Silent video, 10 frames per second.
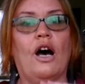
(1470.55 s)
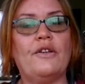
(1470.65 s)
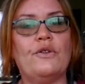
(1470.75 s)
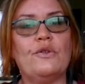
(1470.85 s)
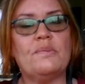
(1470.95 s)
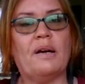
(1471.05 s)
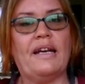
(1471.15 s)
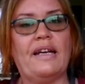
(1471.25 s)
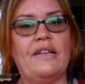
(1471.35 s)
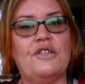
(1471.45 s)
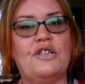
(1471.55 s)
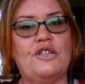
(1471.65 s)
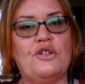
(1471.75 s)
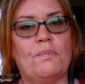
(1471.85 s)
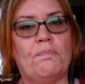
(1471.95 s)
I used my
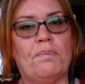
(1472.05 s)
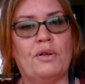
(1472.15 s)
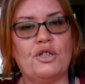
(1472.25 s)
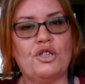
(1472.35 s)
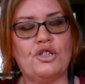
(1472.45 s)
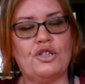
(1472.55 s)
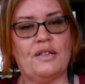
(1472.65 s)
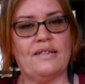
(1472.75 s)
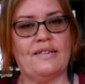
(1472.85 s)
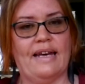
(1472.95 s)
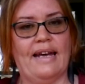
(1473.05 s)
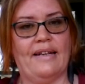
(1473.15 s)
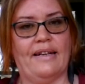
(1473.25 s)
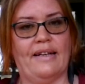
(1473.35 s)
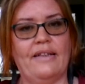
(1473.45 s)
energy to push this
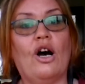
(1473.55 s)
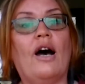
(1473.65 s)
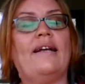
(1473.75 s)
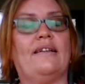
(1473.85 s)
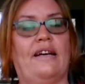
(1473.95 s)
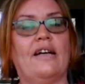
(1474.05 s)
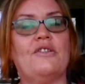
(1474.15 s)
lady kindly.